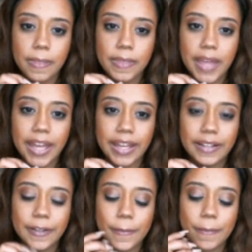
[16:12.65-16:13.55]
that
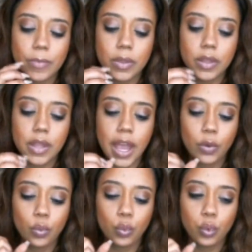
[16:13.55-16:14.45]

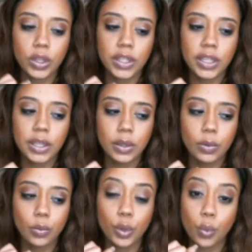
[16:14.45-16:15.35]
I really
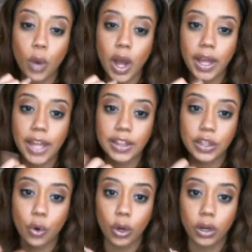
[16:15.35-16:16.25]
would want at the
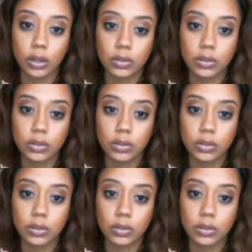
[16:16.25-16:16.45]
core?